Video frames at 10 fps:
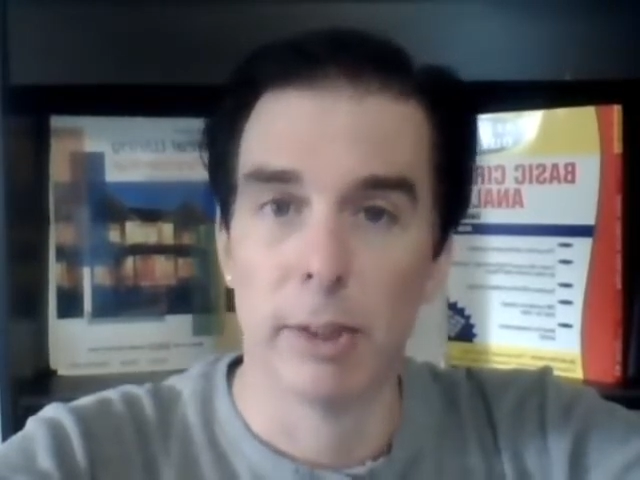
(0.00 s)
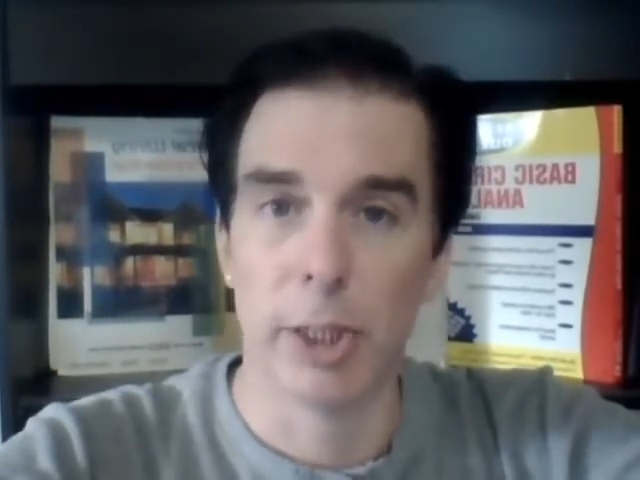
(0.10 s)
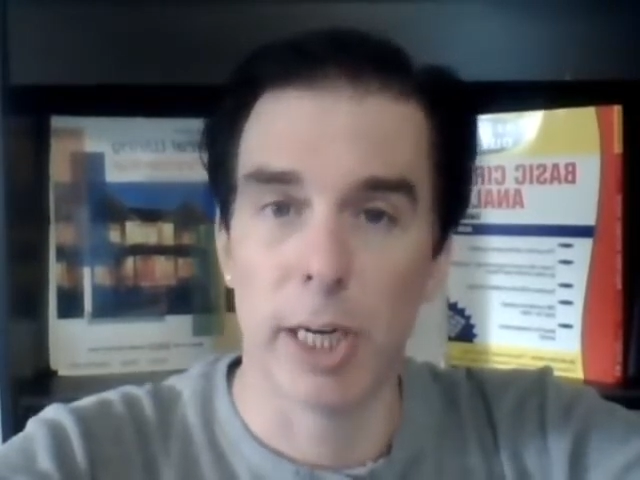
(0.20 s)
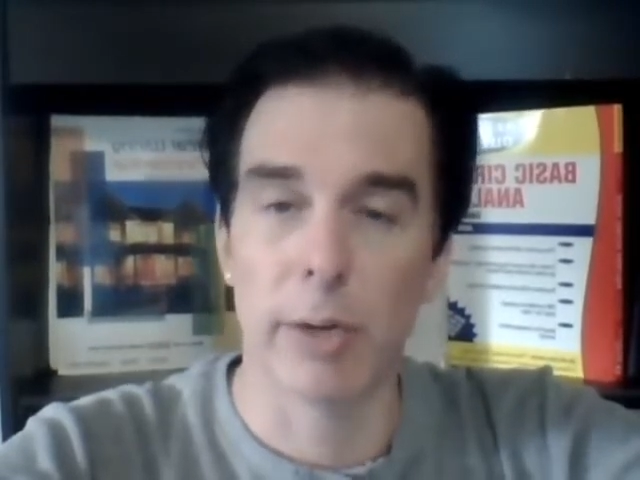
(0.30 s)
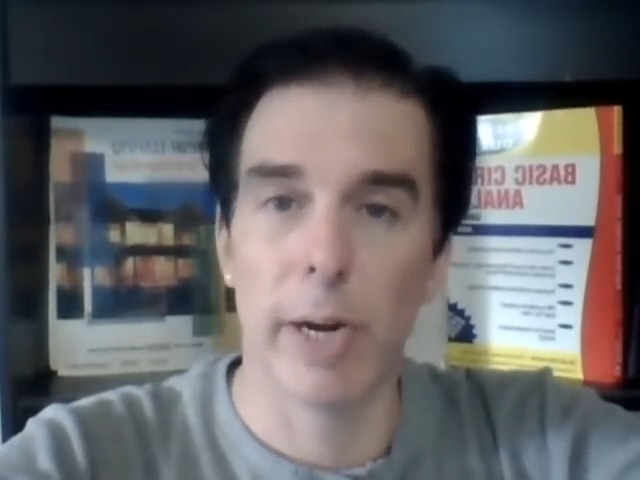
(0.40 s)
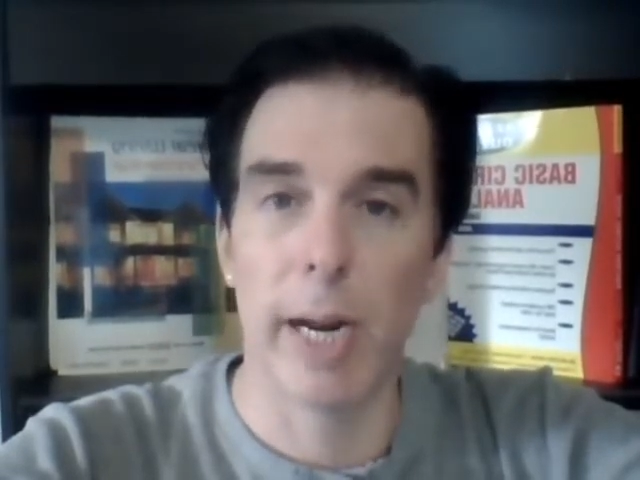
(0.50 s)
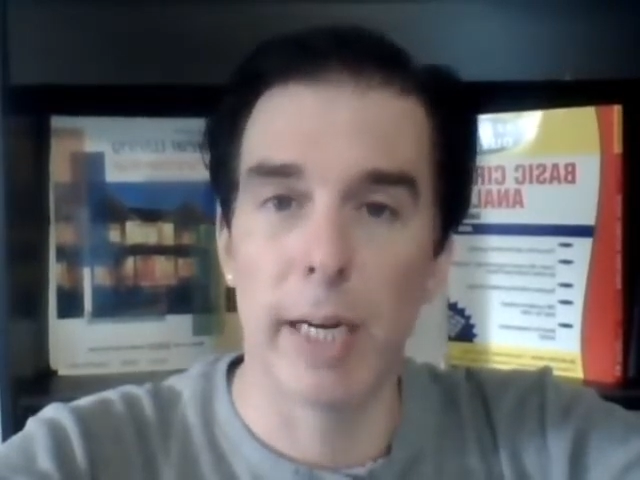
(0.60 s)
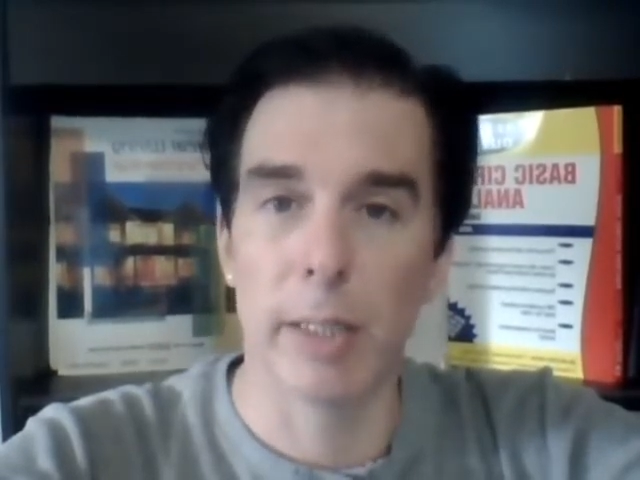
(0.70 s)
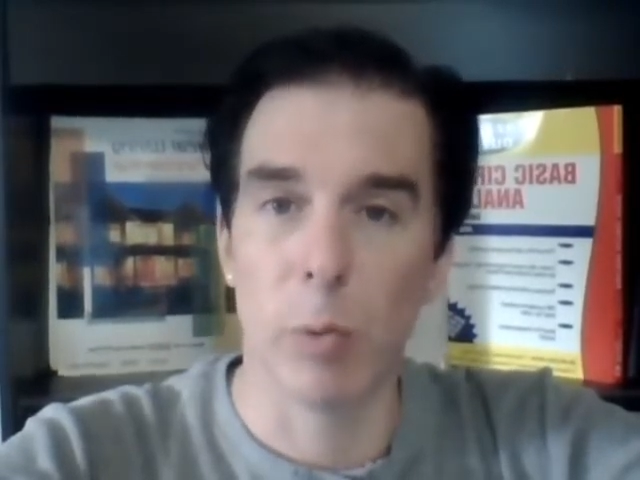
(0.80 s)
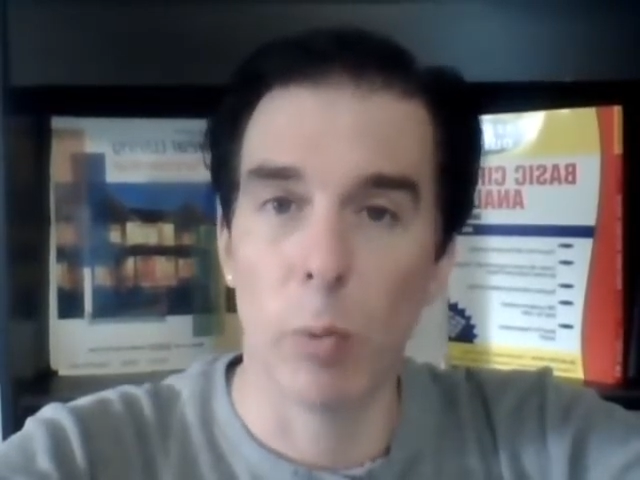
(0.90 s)

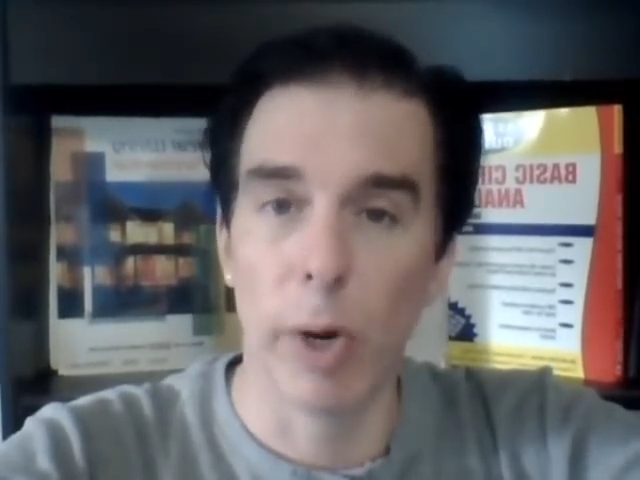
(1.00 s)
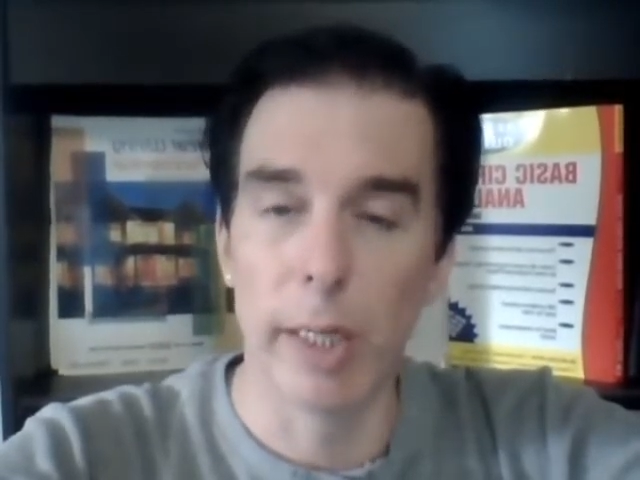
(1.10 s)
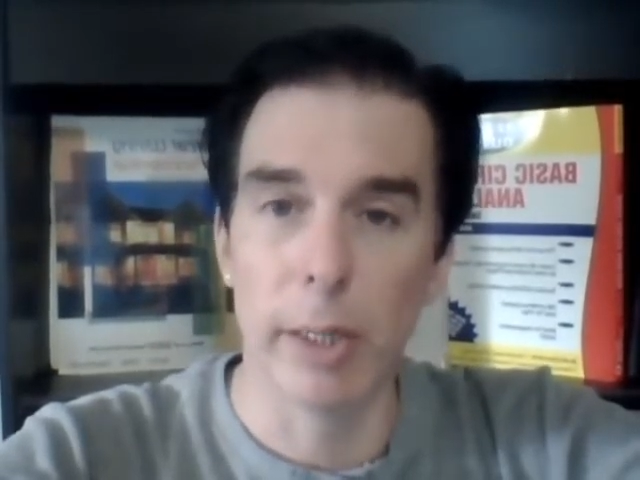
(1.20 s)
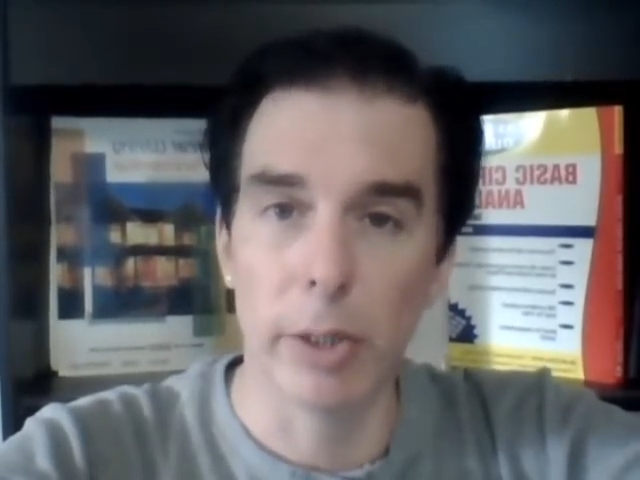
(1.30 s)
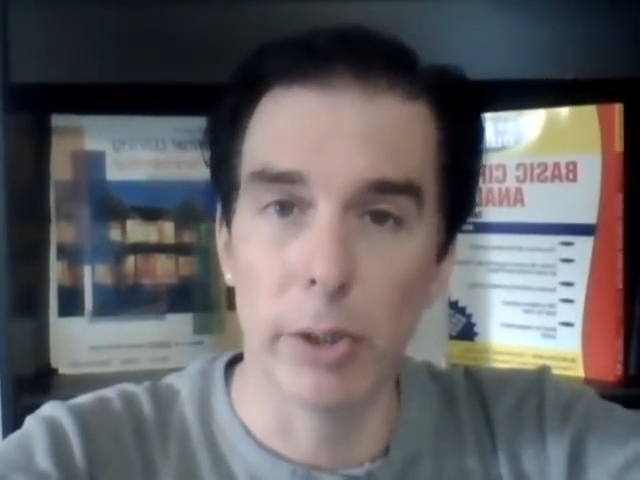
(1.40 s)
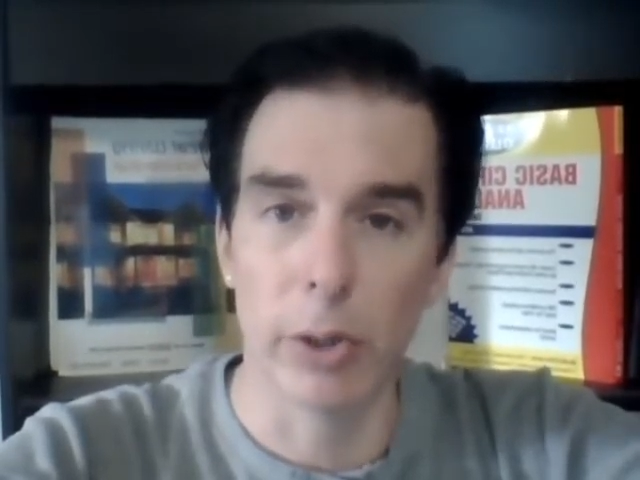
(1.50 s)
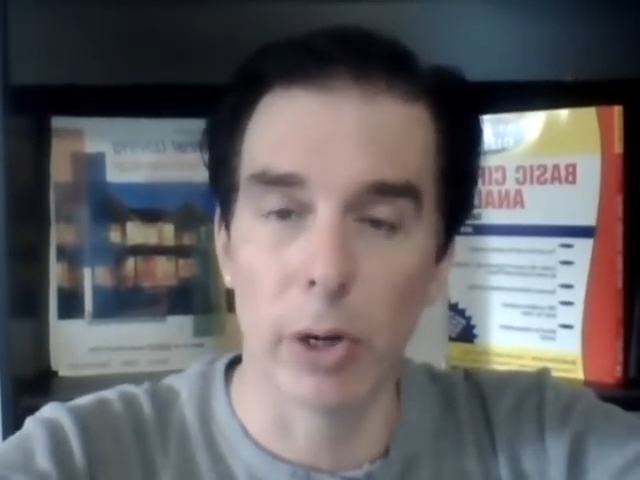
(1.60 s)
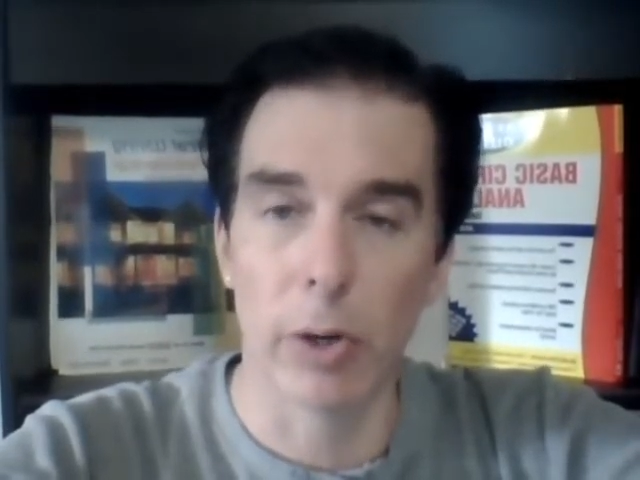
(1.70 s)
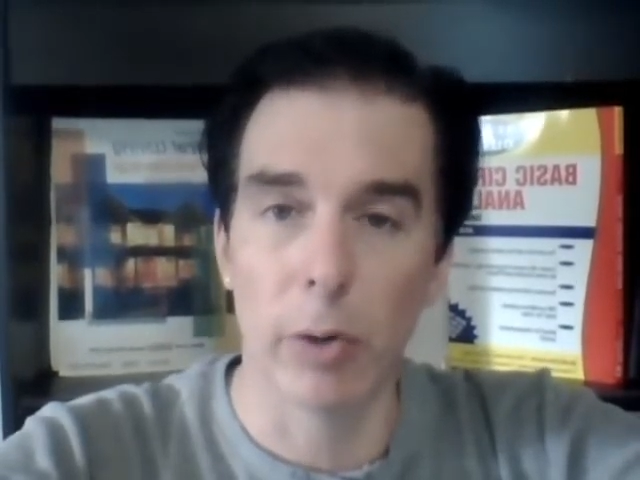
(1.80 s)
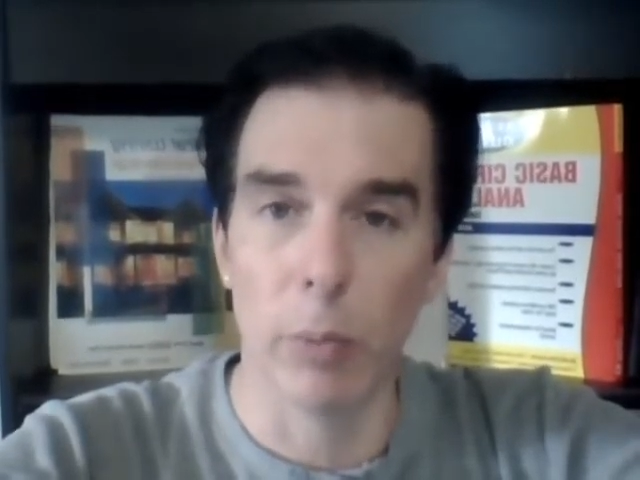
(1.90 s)
generate what you're